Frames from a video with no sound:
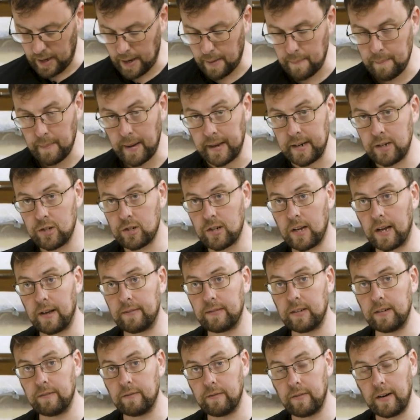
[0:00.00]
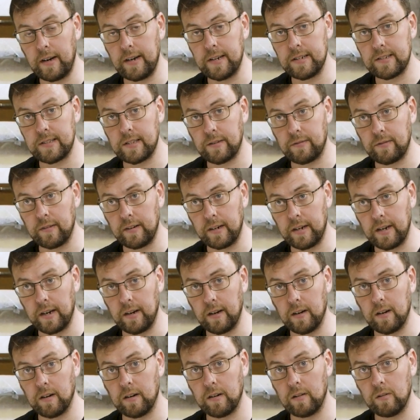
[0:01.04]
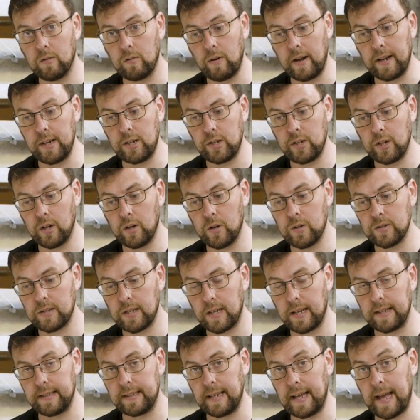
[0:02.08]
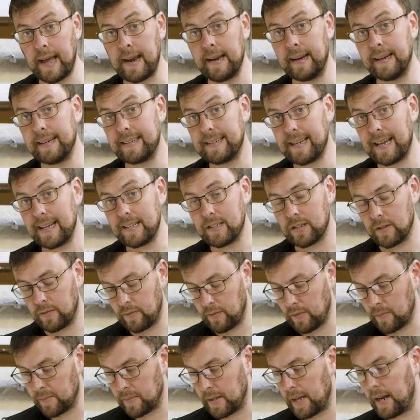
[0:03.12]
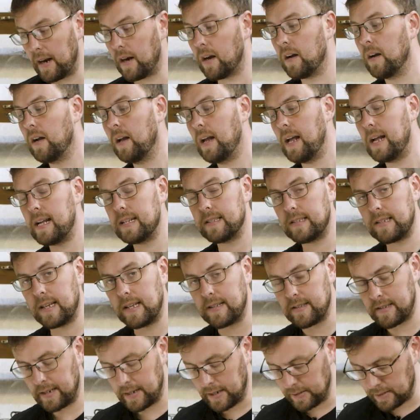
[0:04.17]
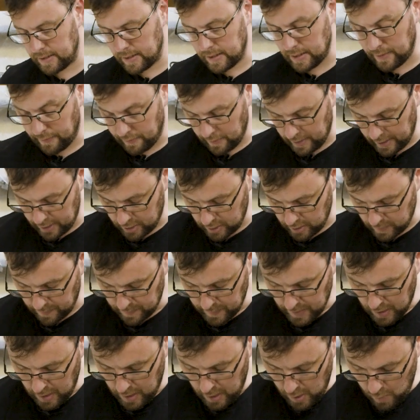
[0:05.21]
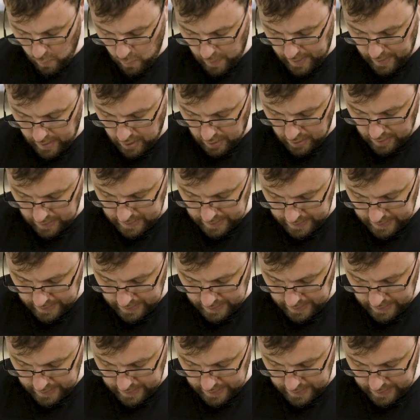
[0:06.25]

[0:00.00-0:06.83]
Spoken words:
main shaft in various different gear ratios, and then it takes it from there and sends it out to differential. We call